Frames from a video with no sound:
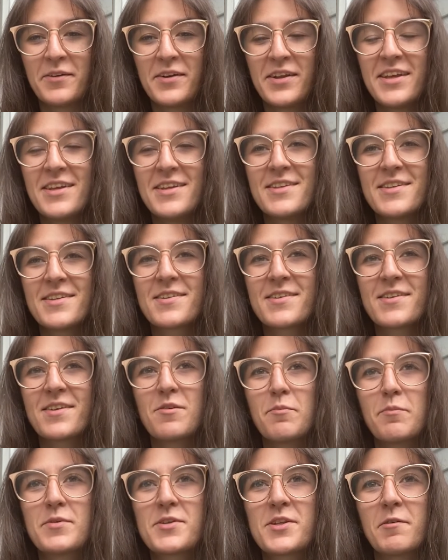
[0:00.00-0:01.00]
it is
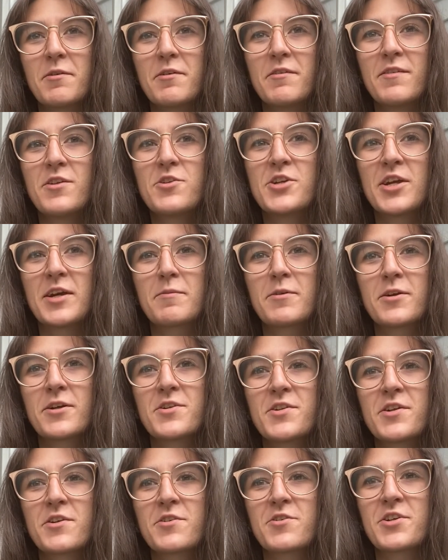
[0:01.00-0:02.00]
some of the
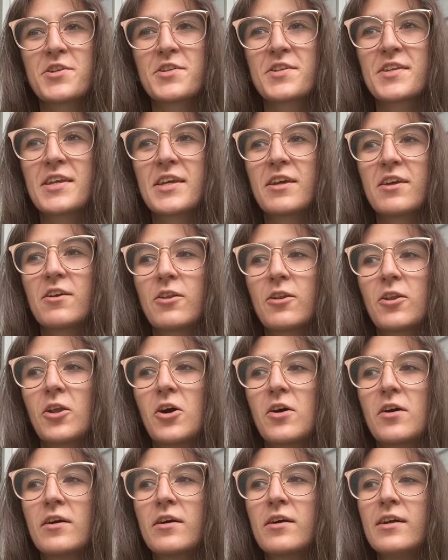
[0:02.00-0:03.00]
chapters are just like
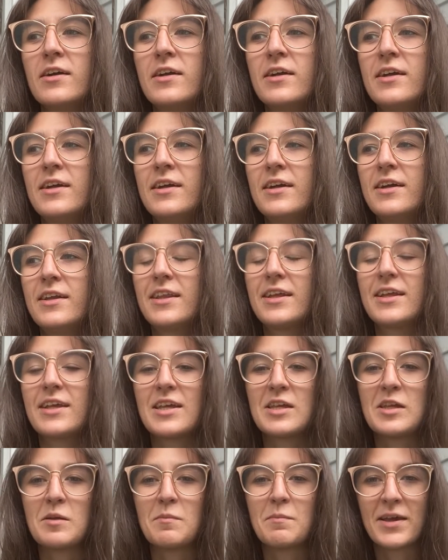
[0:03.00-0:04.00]
long like
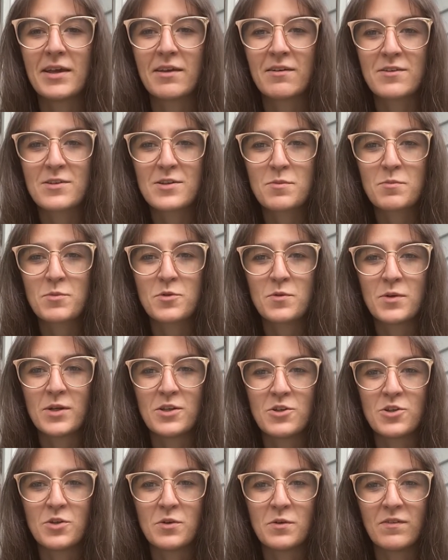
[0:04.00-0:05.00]
emails
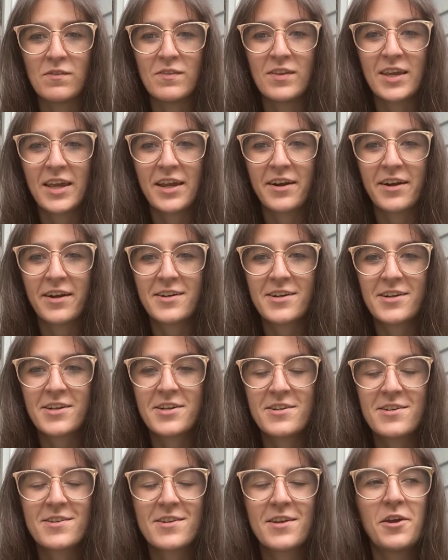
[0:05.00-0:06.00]
between two of the
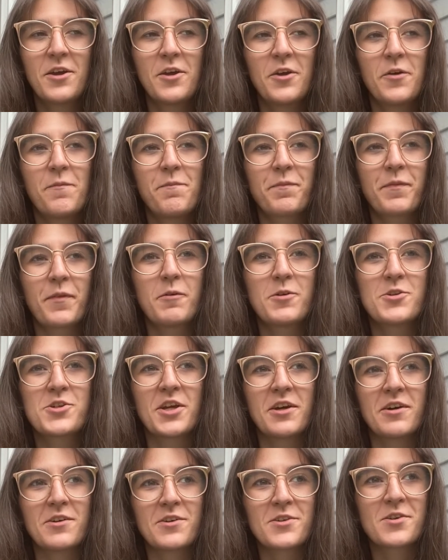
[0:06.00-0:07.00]
characters, which
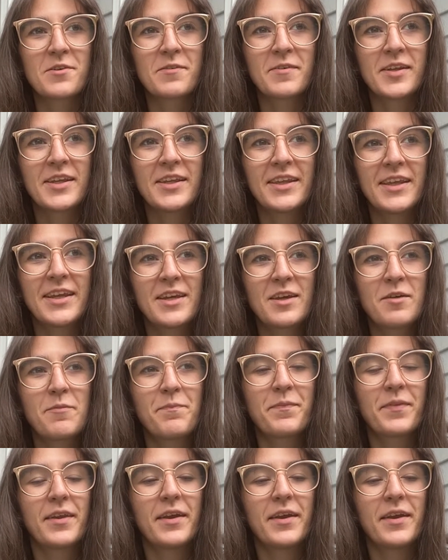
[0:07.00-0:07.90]
I also really like,